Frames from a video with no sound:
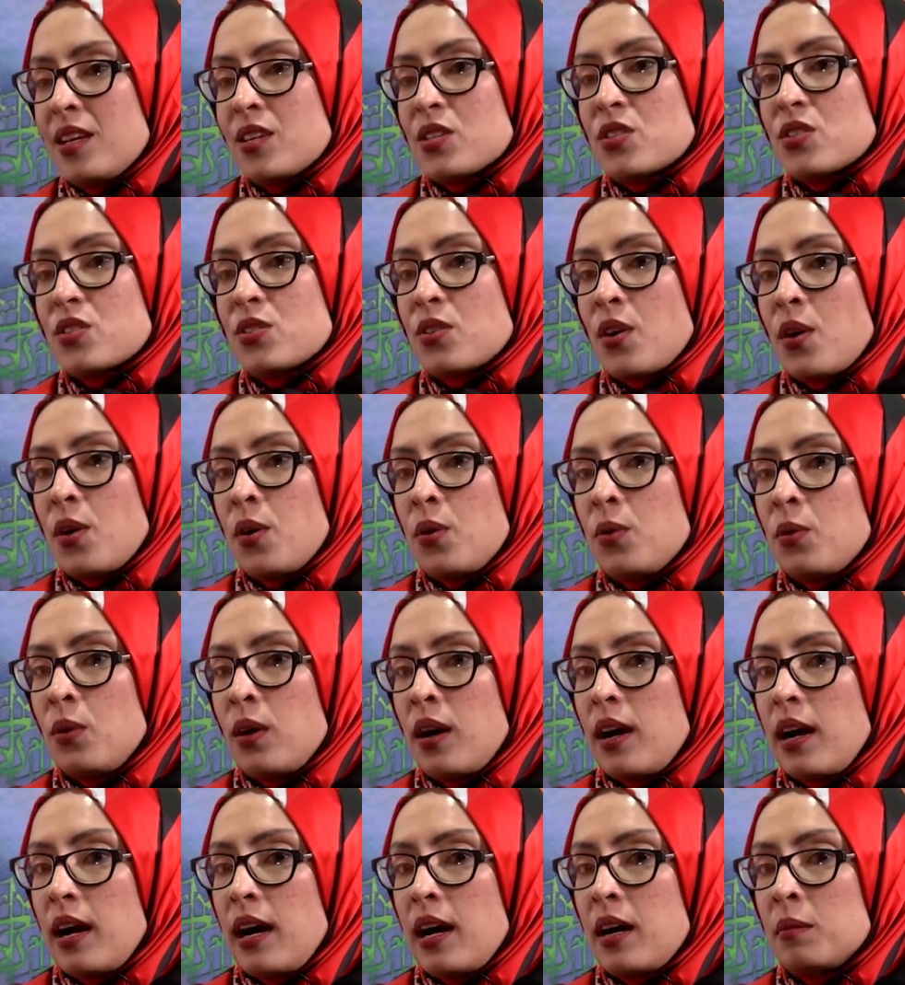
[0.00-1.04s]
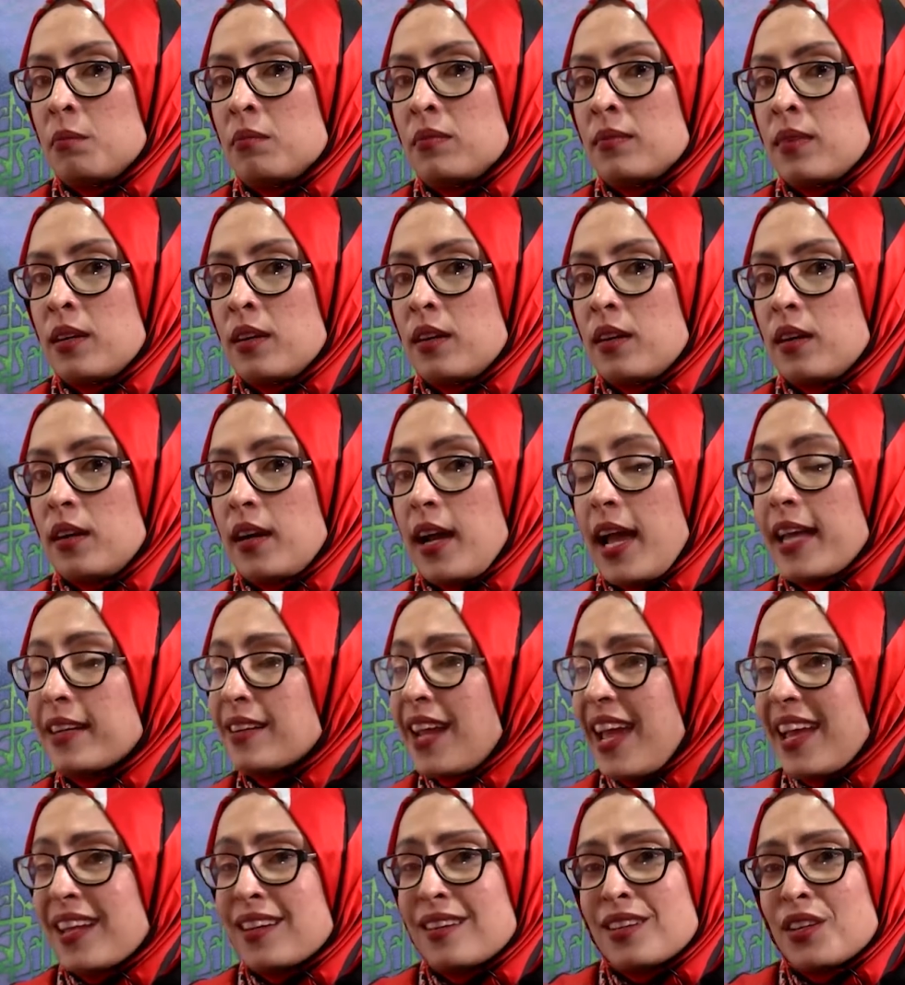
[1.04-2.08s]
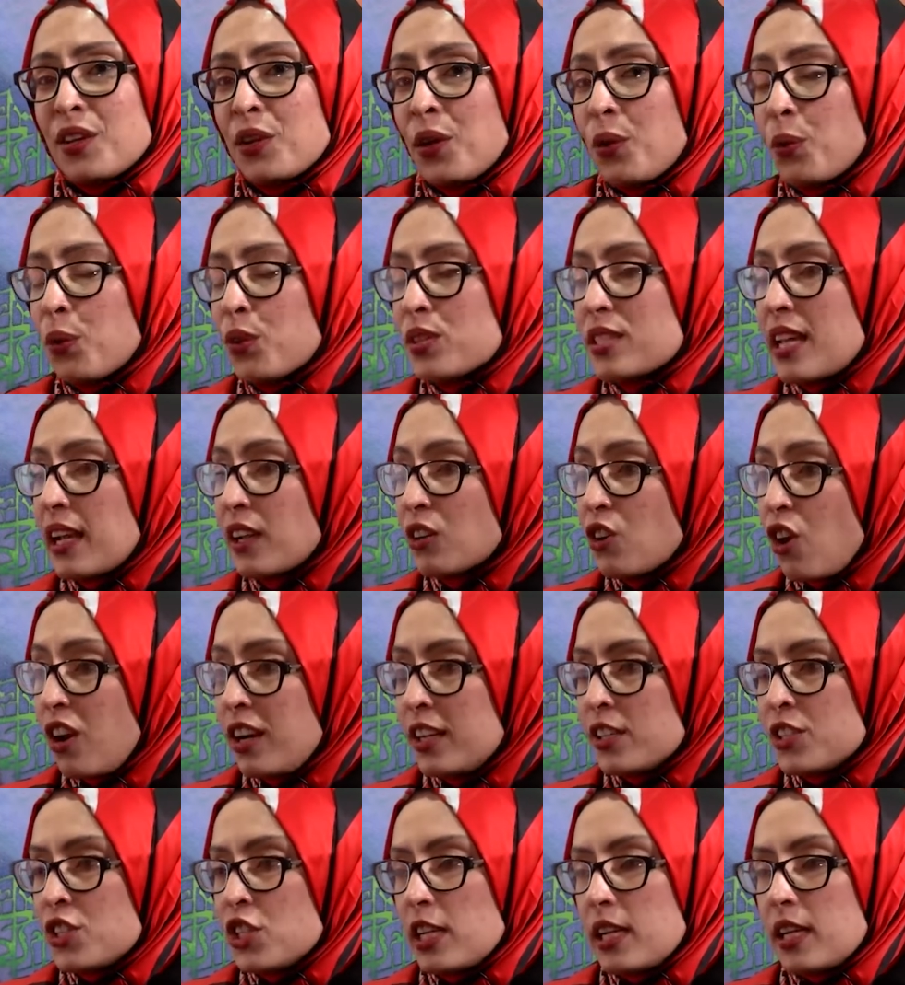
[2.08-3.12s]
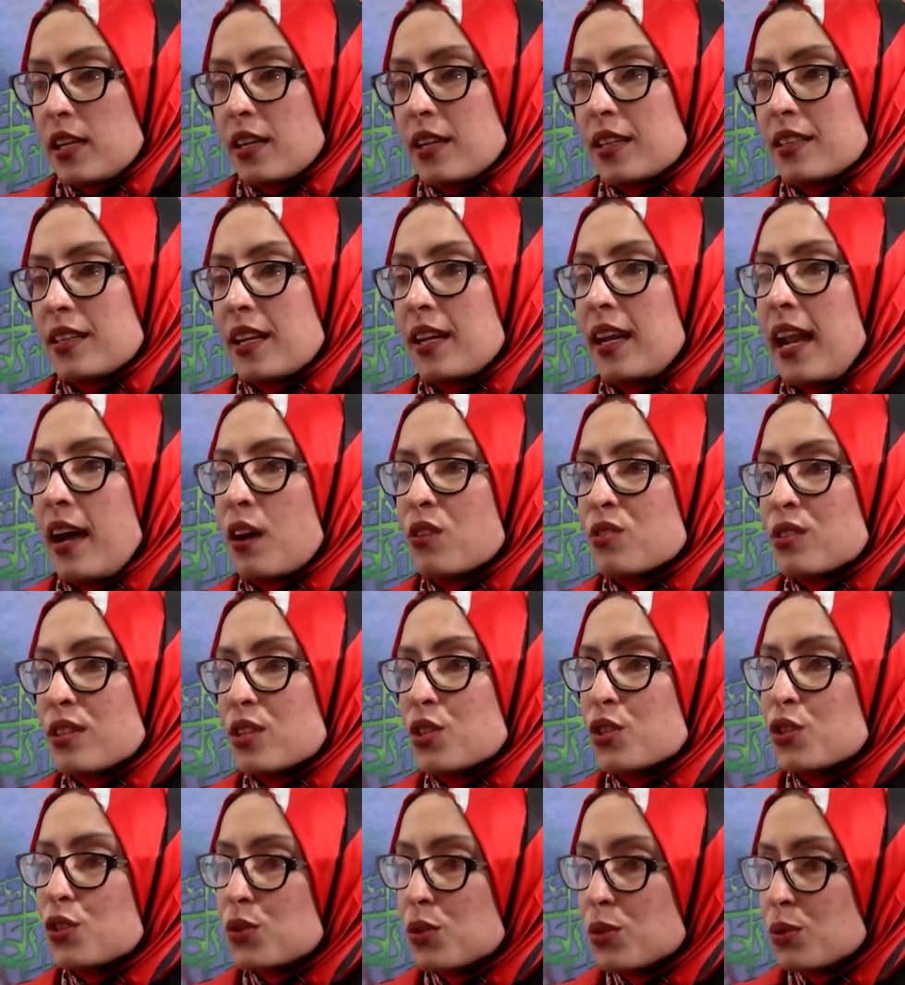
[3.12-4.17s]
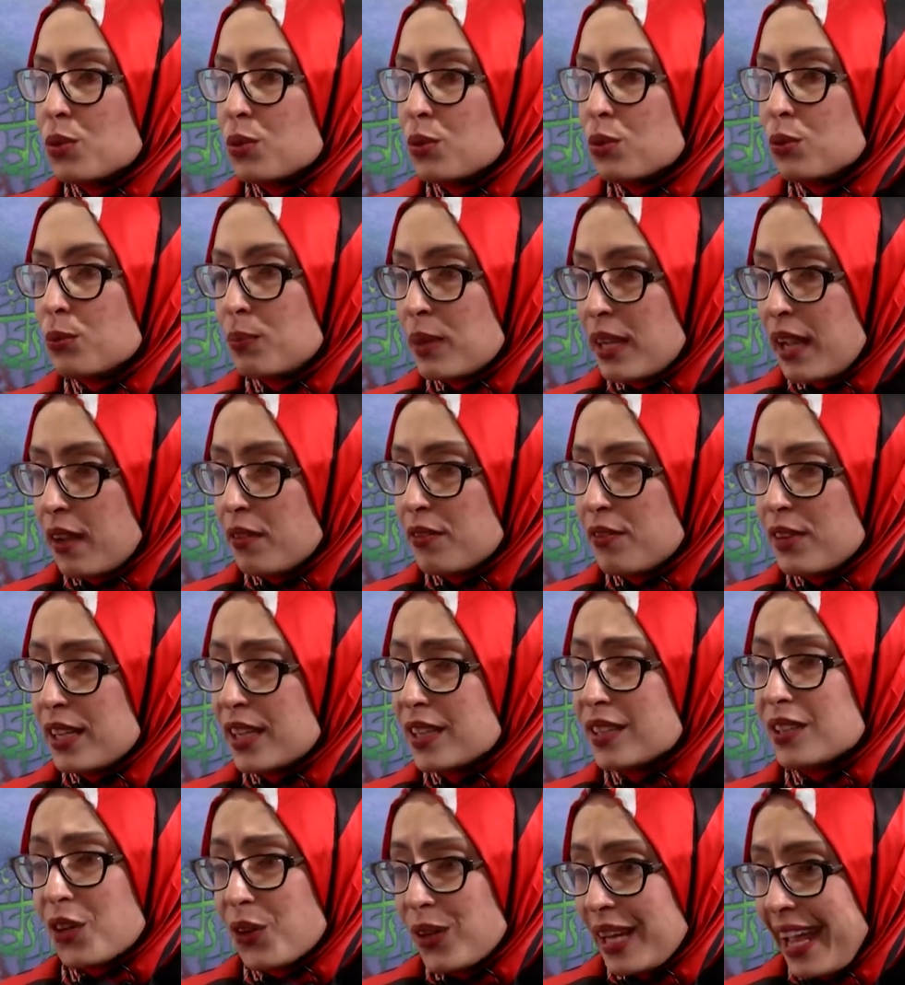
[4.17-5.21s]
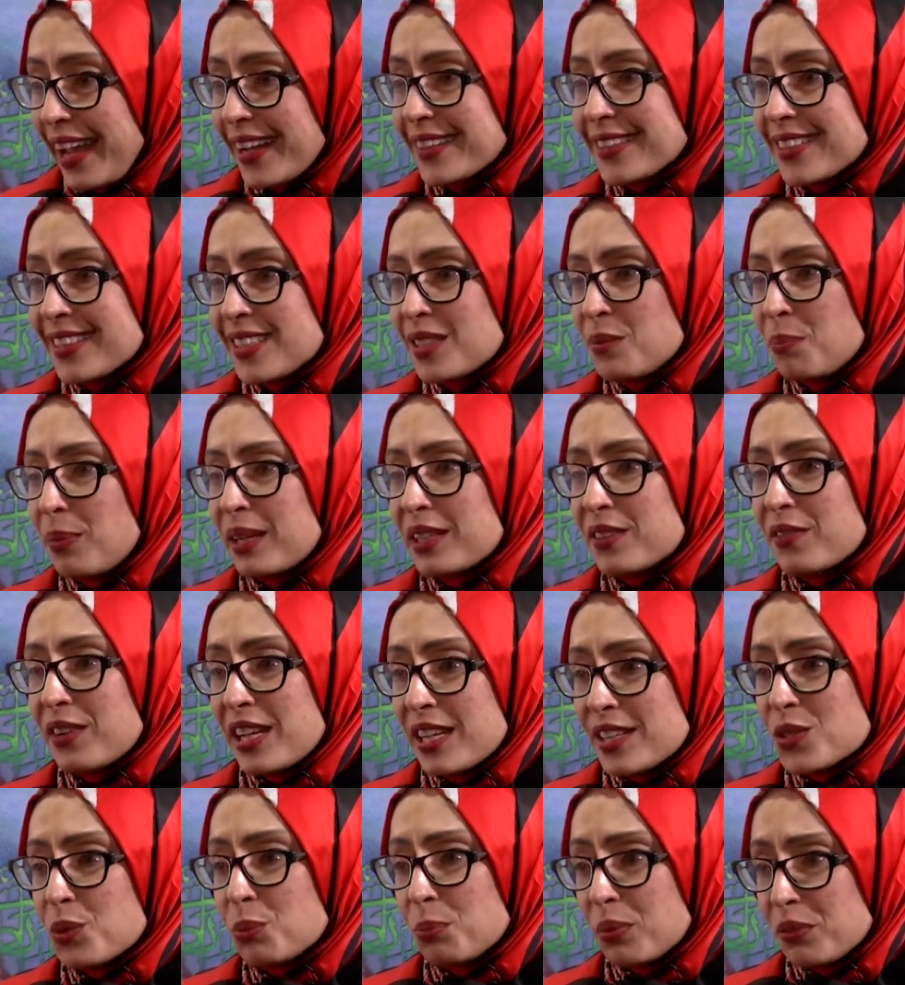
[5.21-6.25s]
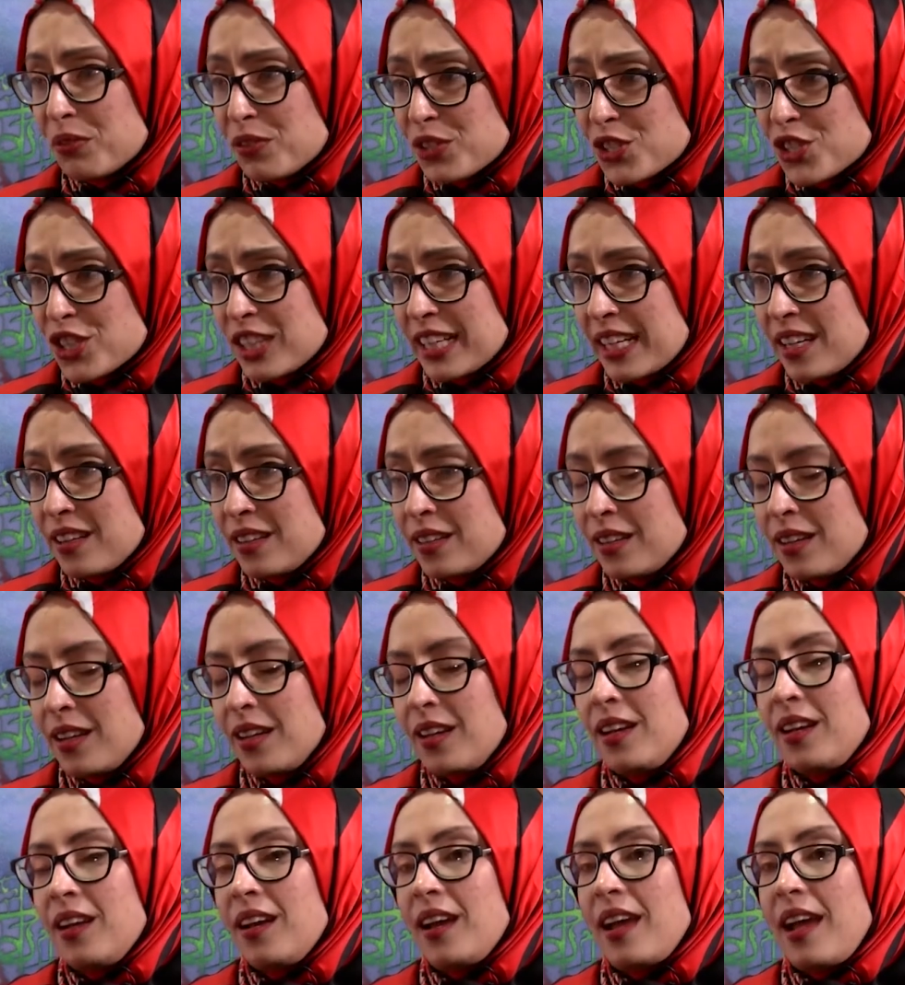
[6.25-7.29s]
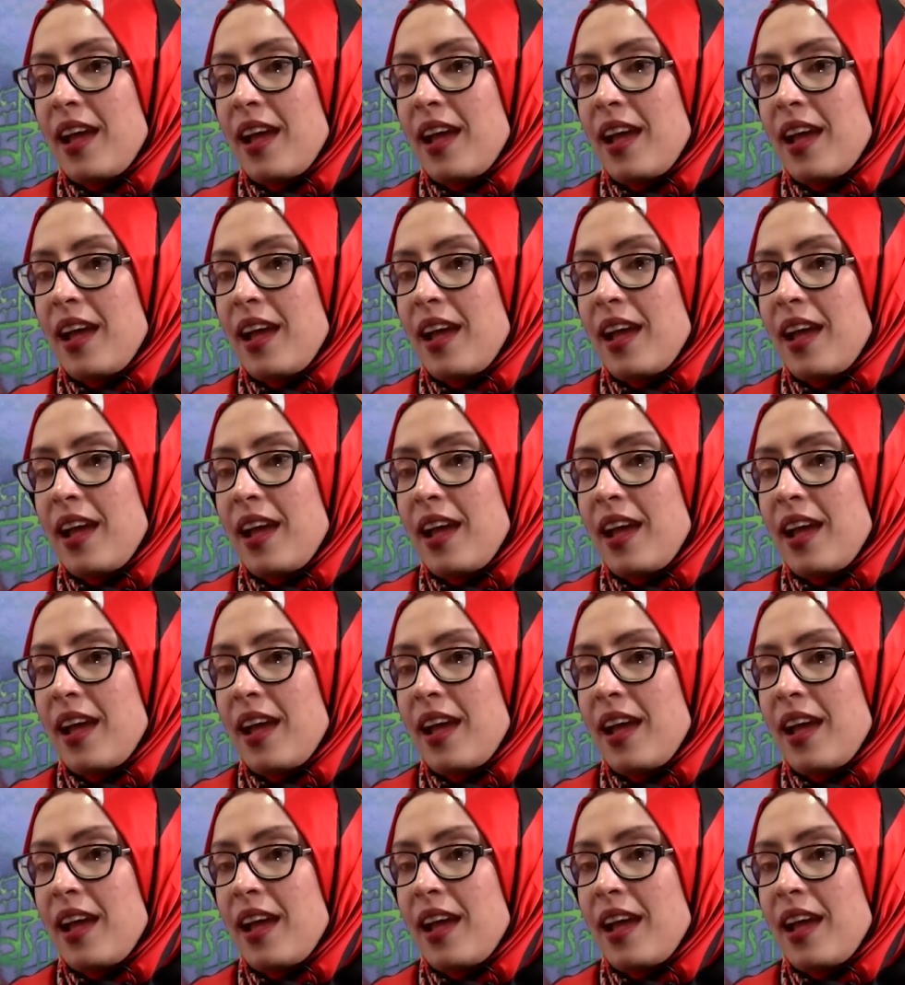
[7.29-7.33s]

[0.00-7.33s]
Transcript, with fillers: So, um, and, and you know technology it allows us to be, feel connected but very superficially mm.